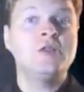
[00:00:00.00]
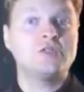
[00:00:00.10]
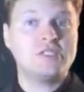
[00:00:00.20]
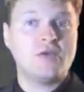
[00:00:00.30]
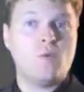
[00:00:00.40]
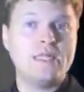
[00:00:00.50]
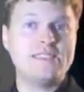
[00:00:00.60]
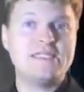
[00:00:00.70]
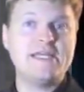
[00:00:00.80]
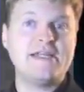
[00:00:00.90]
Looks like
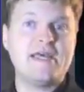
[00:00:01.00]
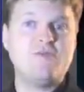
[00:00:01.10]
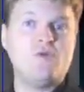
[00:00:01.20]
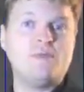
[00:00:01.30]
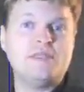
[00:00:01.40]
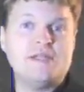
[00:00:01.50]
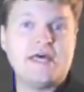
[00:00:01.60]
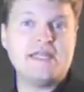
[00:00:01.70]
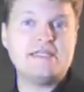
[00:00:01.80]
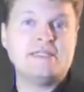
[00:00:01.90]
Wednesday night will be the
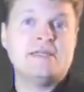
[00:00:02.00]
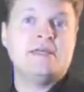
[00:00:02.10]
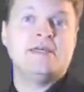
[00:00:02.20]
night